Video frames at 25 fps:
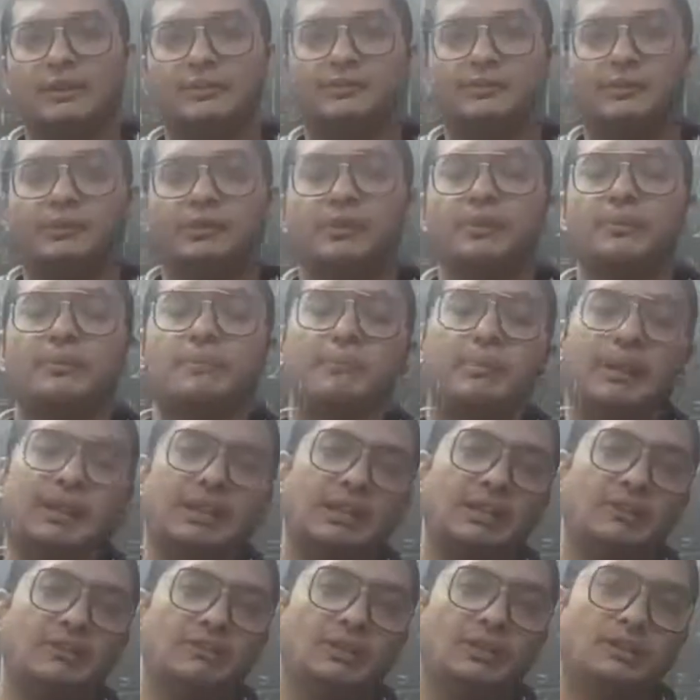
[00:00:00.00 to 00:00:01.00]
after
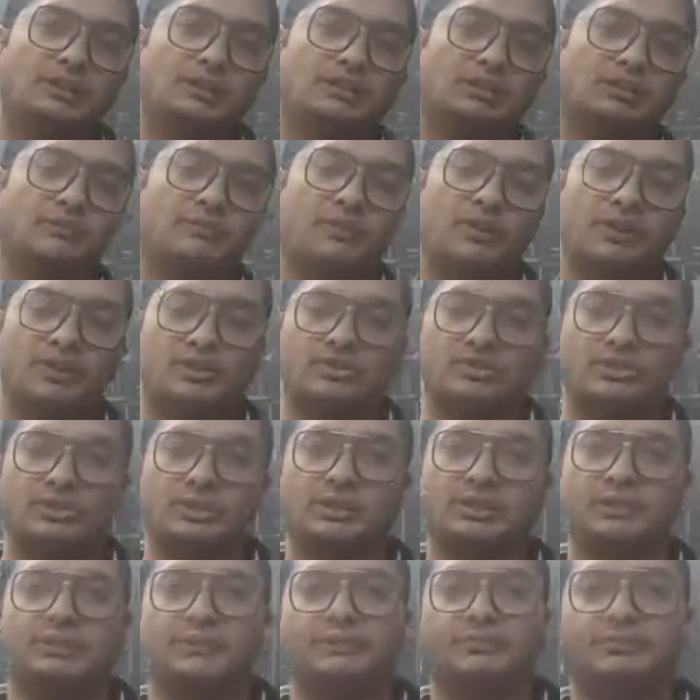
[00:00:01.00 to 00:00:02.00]
many one
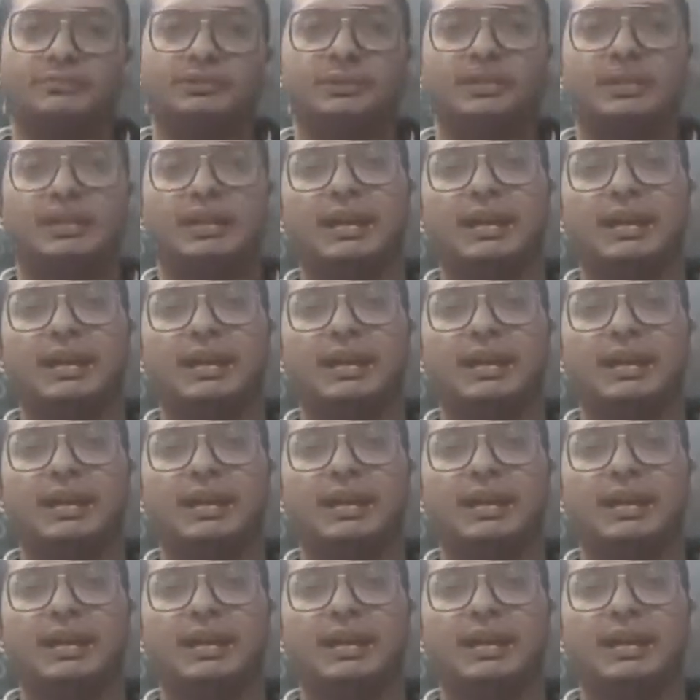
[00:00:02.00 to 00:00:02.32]
function